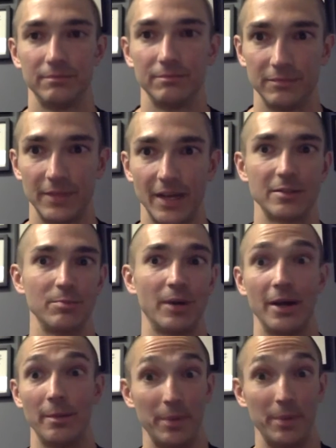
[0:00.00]
that's
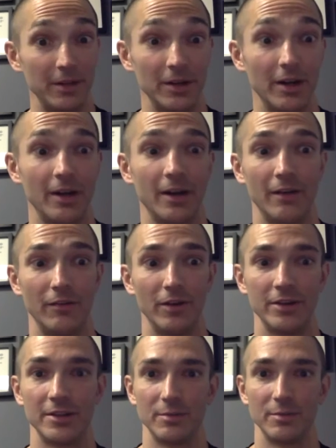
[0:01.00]
my opinion on it. I've
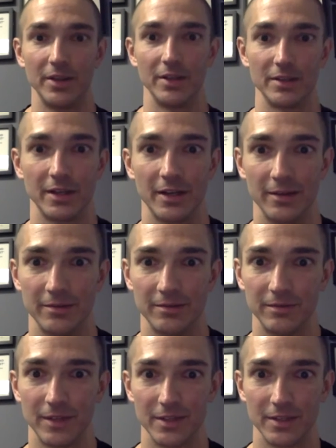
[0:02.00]
read some things that
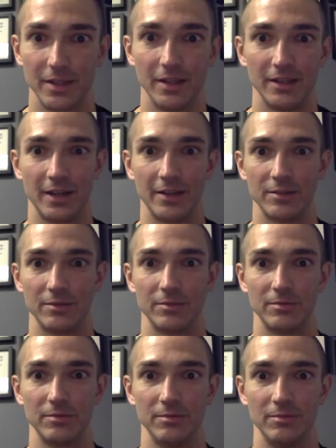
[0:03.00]
say that that's
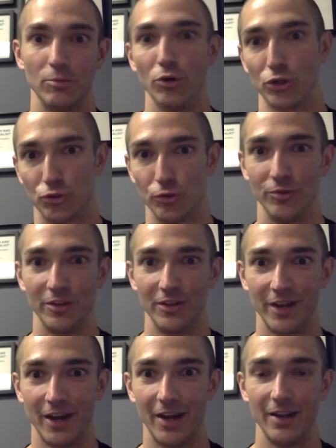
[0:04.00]
more true than
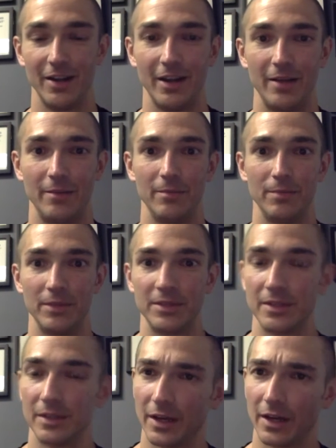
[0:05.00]
not. But
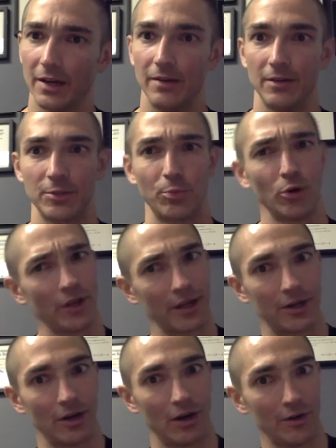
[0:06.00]
like a sport
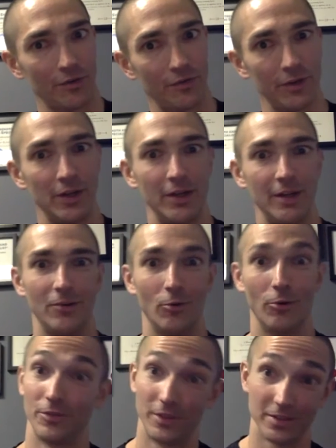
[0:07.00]
like golf
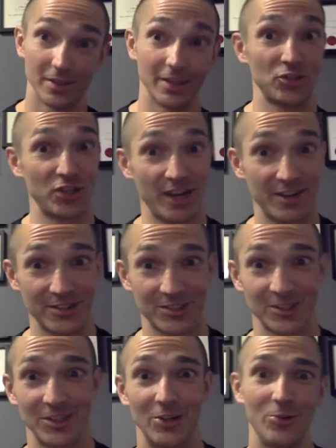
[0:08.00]
or things like
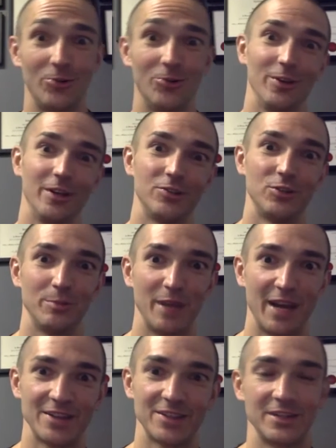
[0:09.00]
chess or like
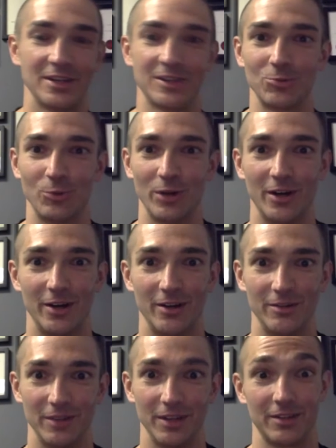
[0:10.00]
gymnastics,
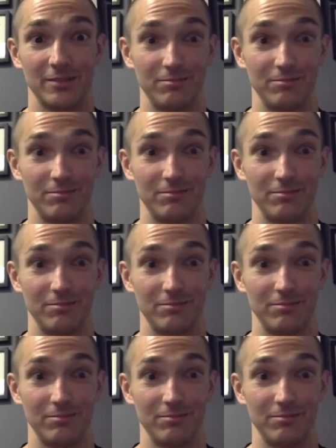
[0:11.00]
where like